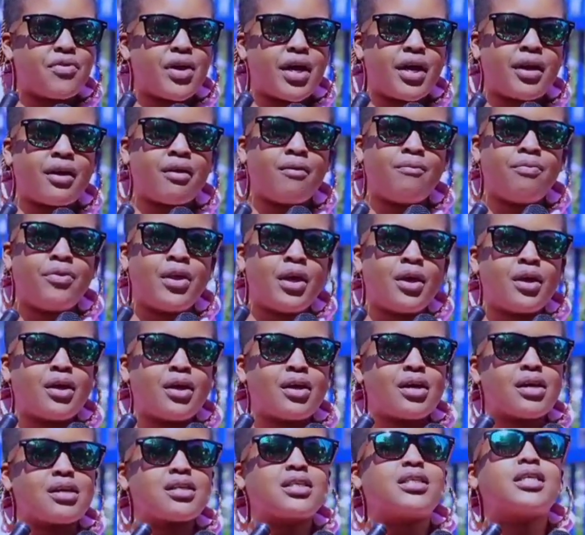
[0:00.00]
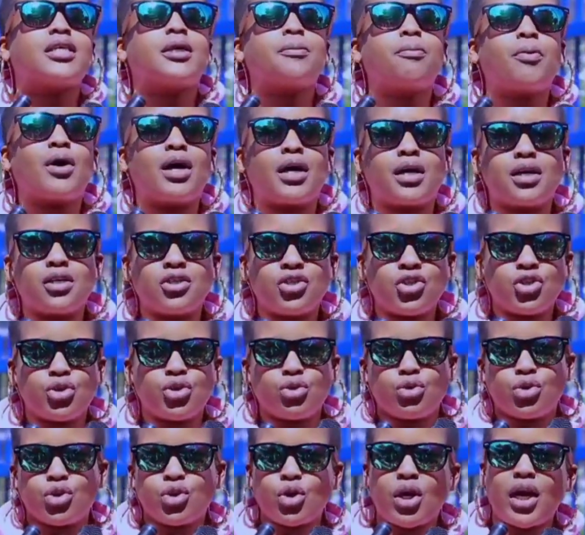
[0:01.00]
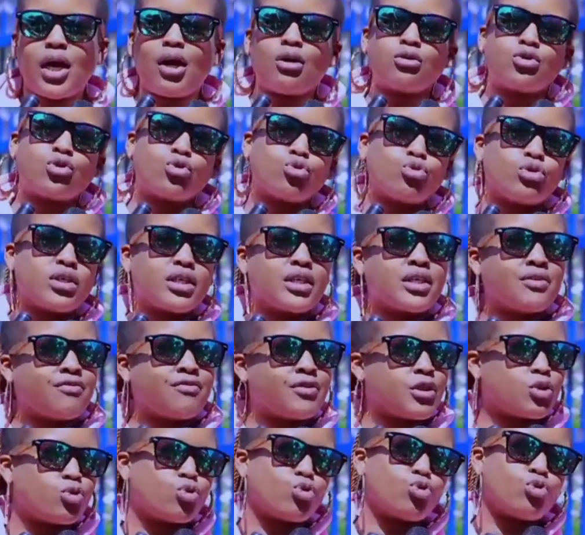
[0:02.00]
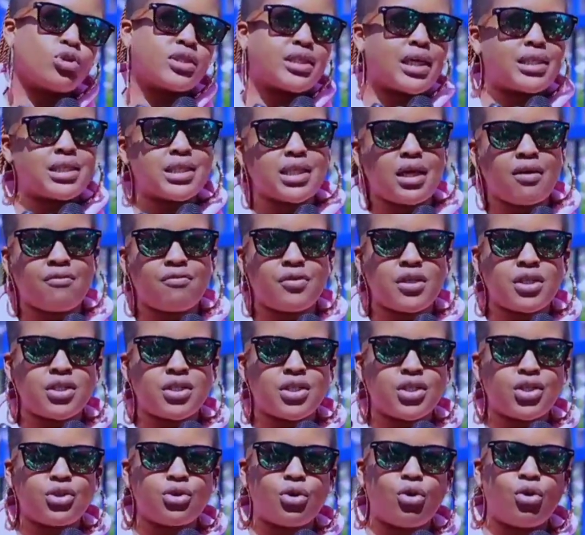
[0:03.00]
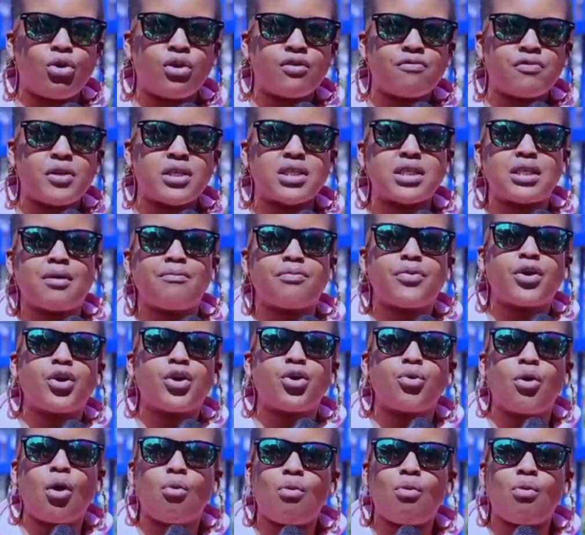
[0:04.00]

and deeper issues. So leo tu ni vitu za surface, you know, if there's something you are